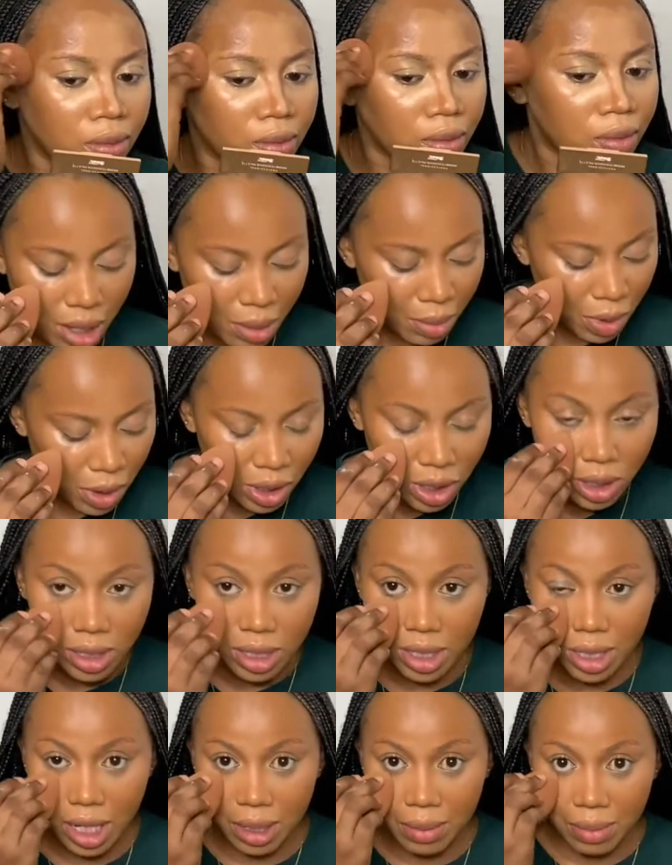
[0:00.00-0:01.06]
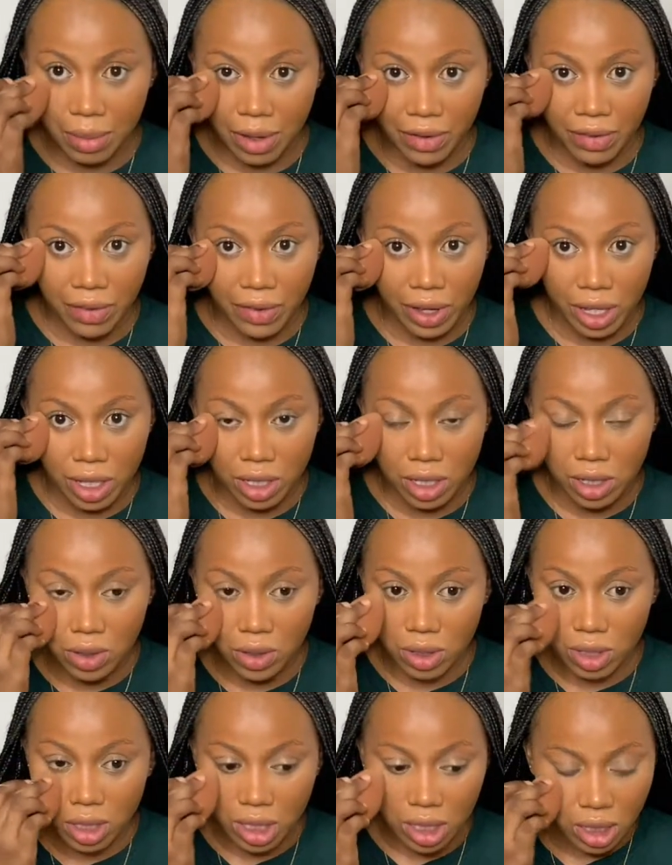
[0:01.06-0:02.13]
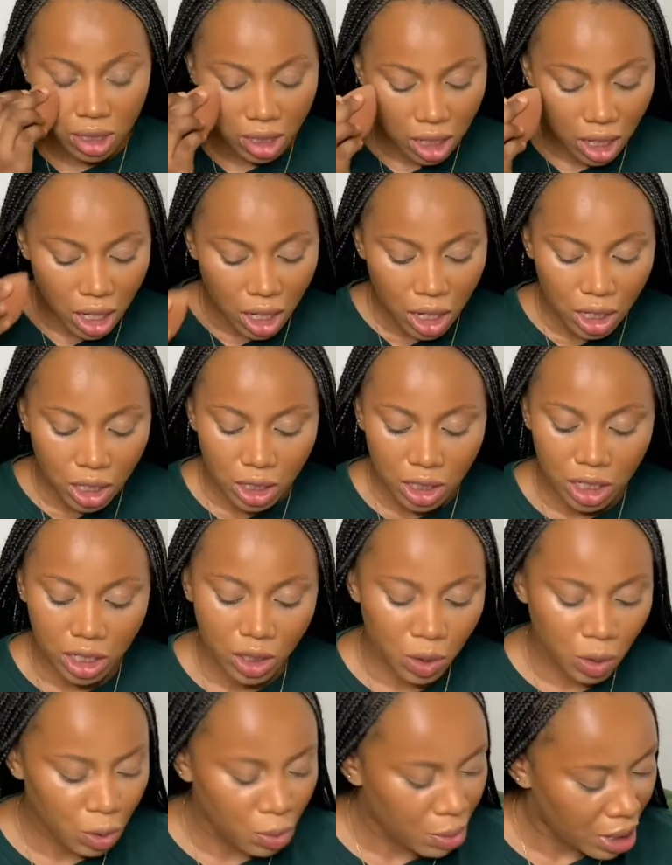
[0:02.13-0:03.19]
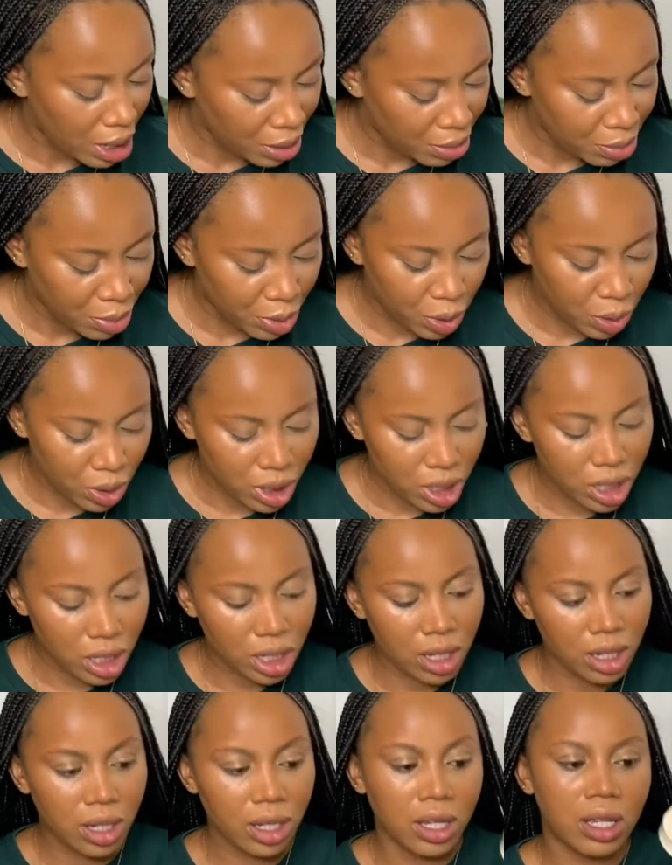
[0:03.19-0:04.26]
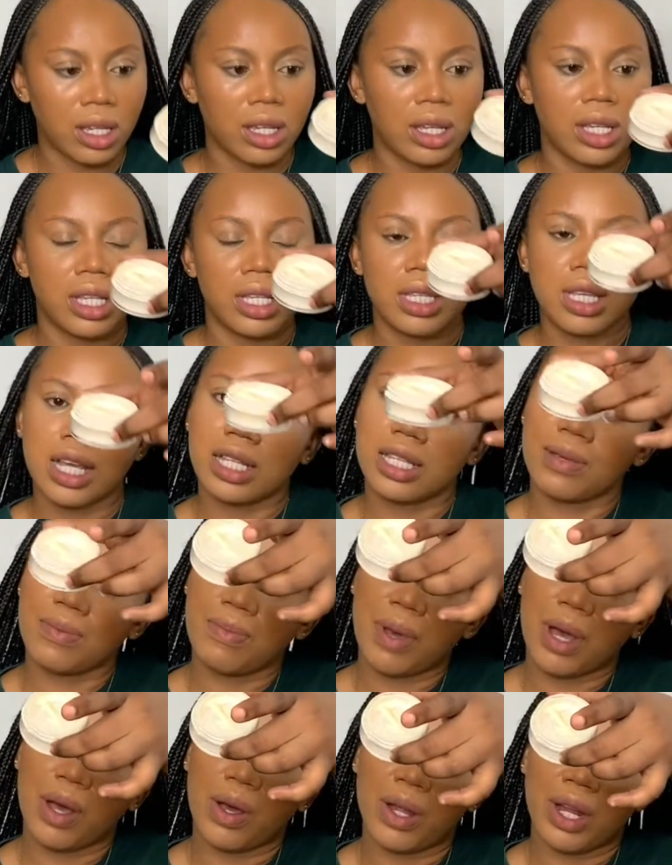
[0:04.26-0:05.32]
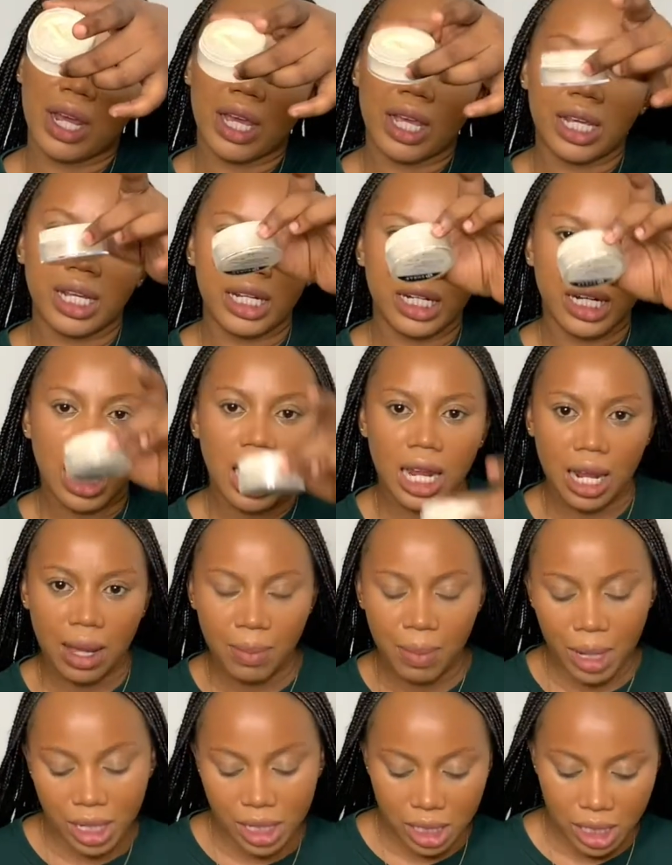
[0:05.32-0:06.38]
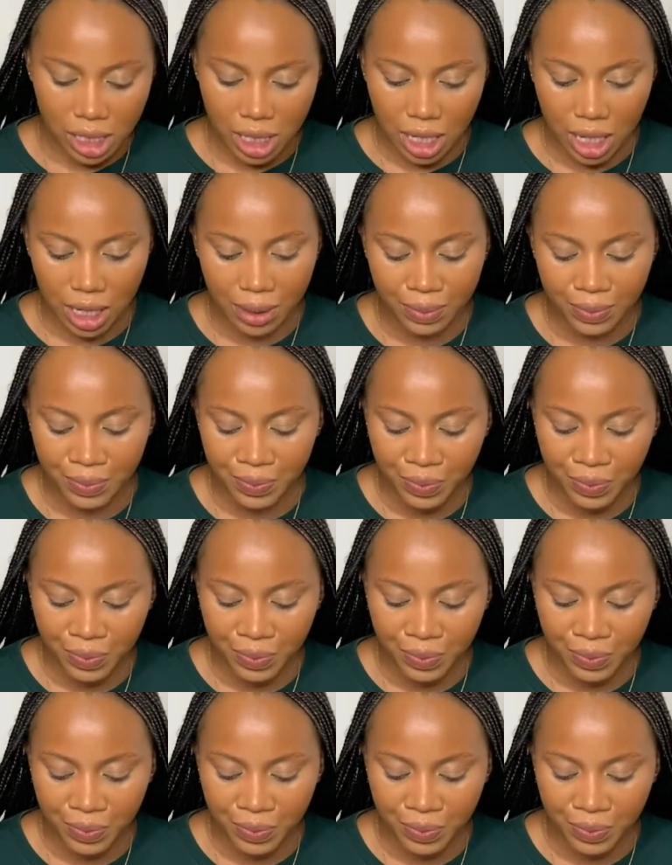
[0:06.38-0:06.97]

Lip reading: I'm going to set my face using the Nuban Beauty setting powder in Alabaster,